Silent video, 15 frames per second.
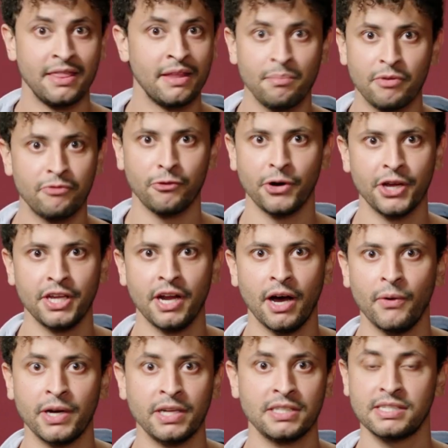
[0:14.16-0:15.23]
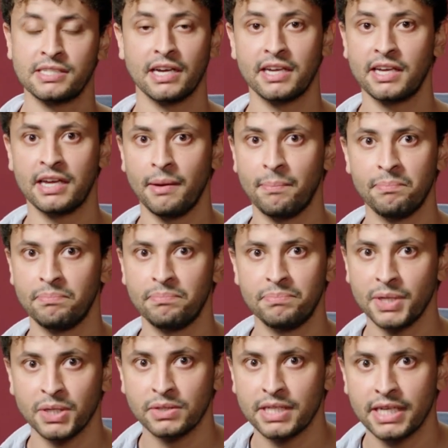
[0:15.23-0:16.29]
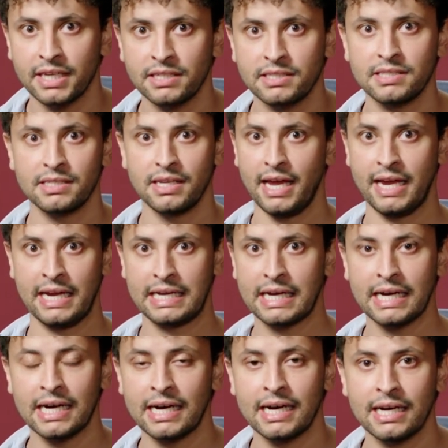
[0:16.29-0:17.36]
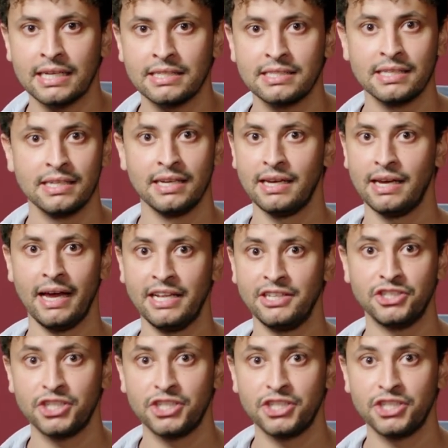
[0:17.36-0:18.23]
and then before you know it, it's sucking up buildings and cars and